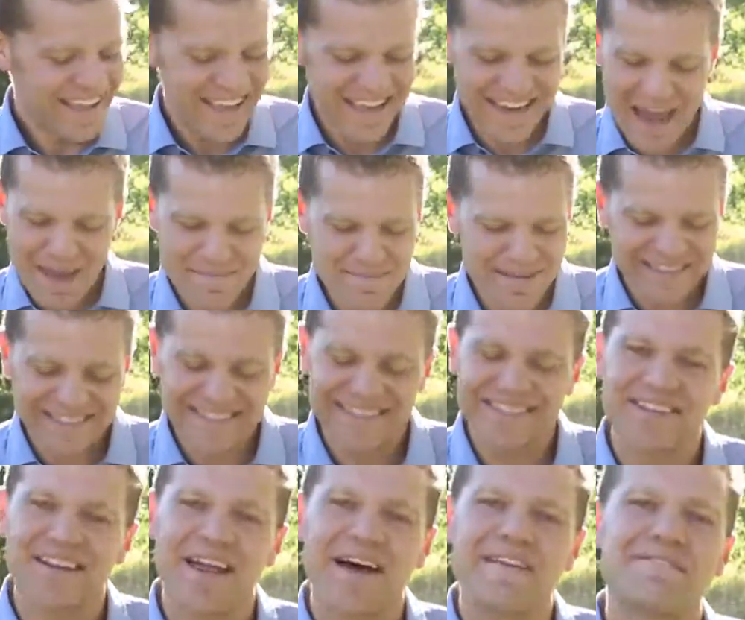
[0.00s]
And I miss
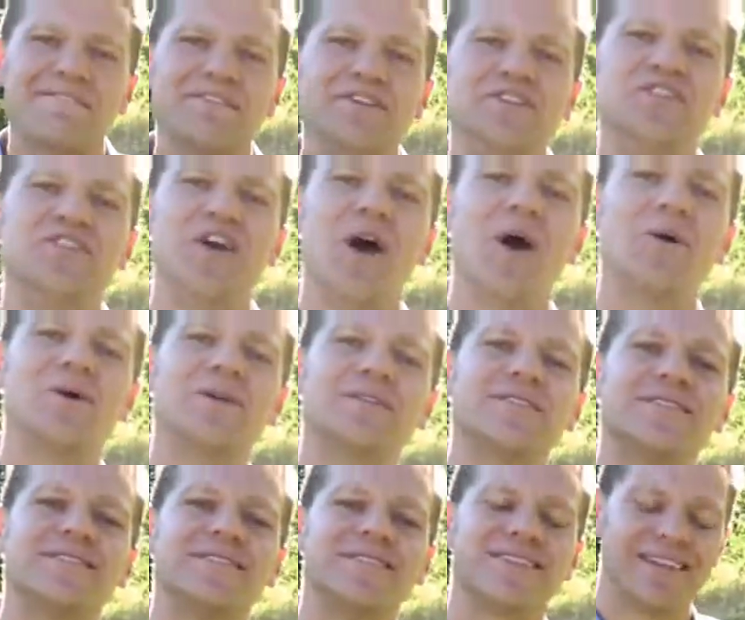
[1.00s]
his love for jokes,
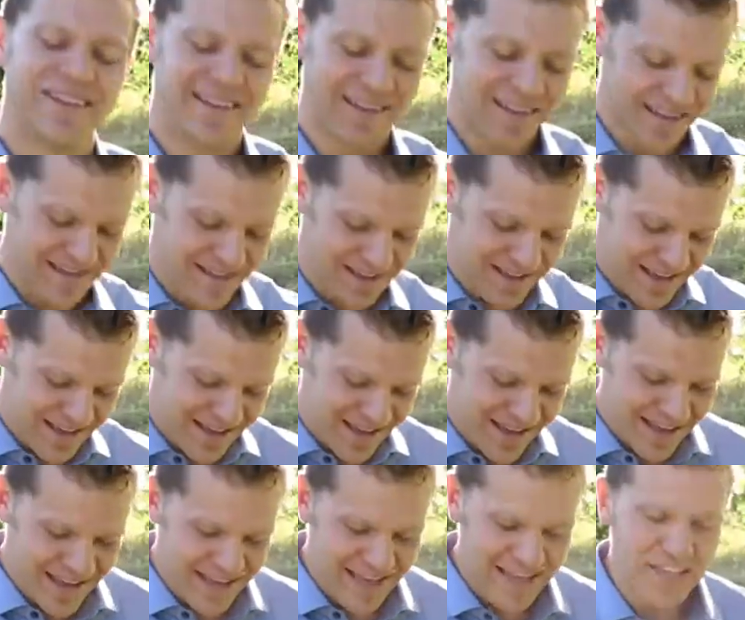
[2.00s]

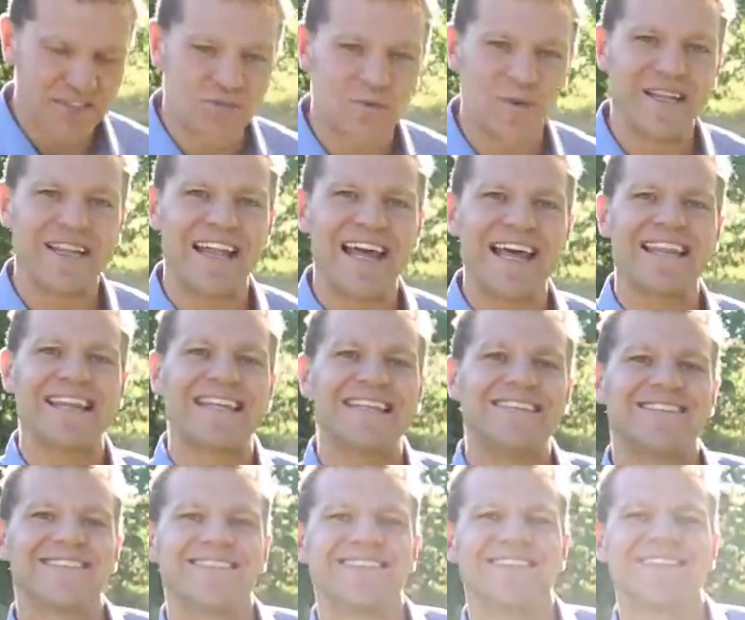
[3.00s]
his relentless